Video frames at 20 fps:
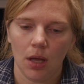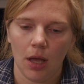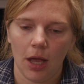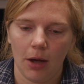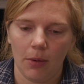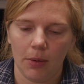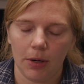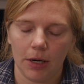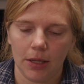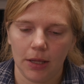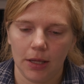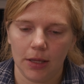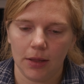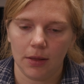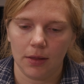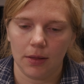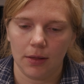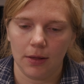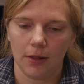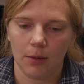How would I like
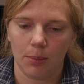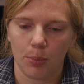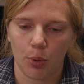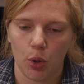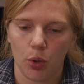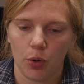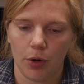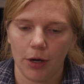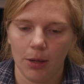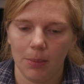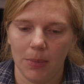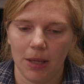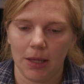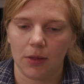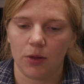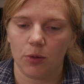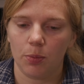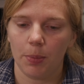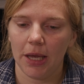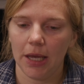to see the program
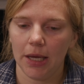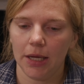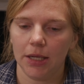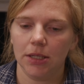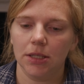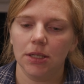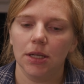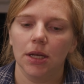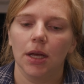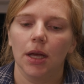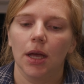expand?